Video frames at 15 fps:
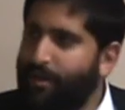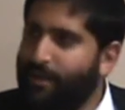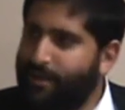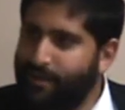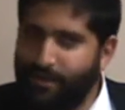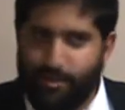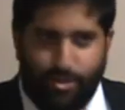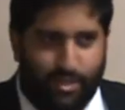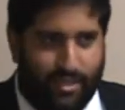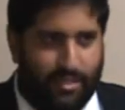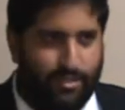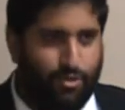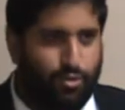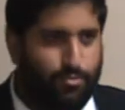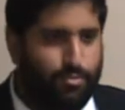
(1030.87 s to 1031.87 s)
Clear
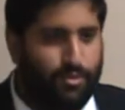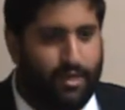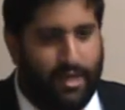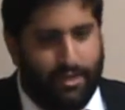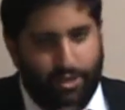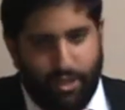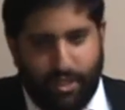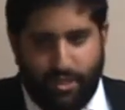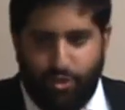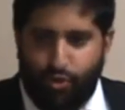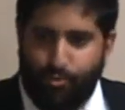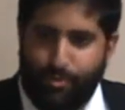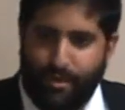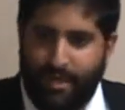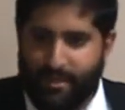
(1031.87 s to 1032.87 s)
chicken soup, not chicken
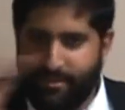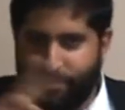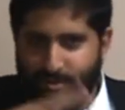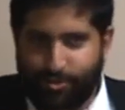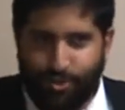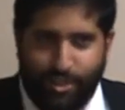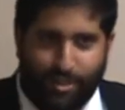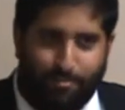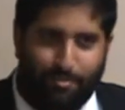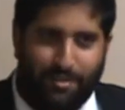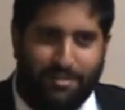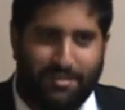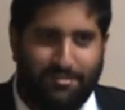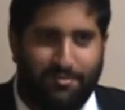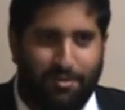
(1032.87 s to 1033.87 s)
soup that has little chicken
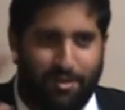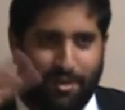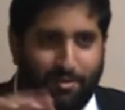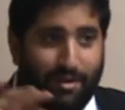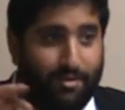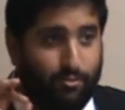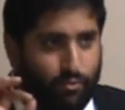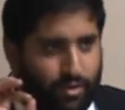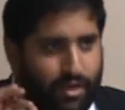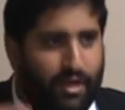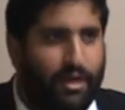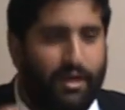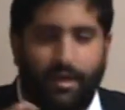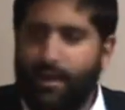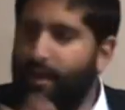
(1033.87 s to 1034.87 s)
pieces floating
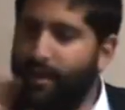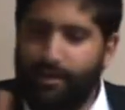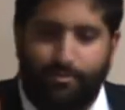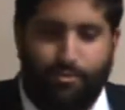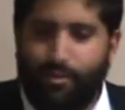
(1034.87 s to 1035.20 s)
around.